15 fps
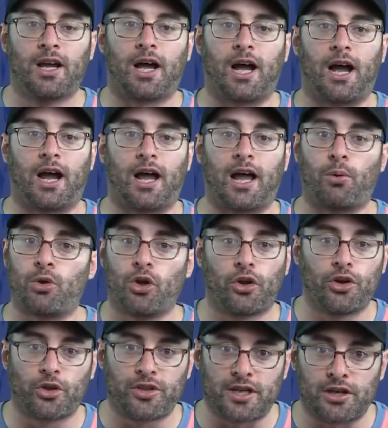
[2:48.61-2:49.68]
And we all
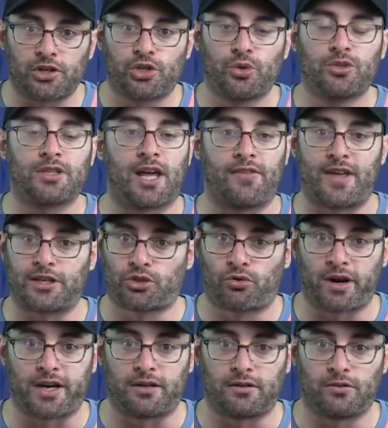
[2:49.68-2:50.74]
know the issues, and that's
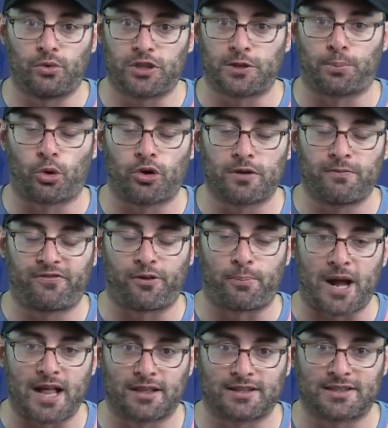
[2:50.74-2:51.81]
great. We support him for
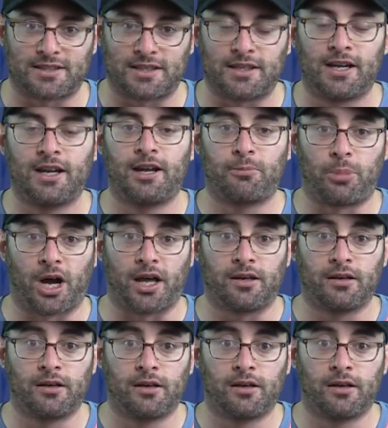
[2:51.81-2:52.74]
policy, but